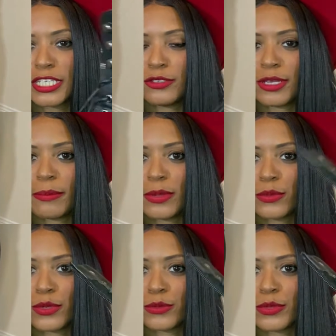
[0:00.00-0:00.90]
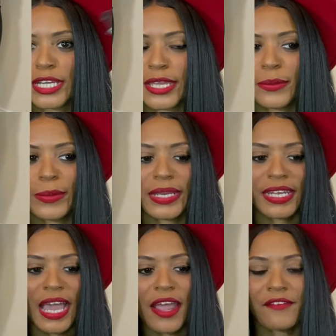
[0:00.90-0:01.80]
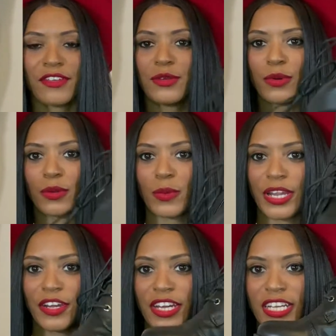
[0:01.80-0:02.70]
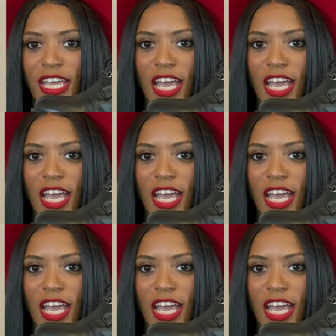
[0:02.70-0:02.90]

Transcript: You can be real rugged with it, however you want to wear it.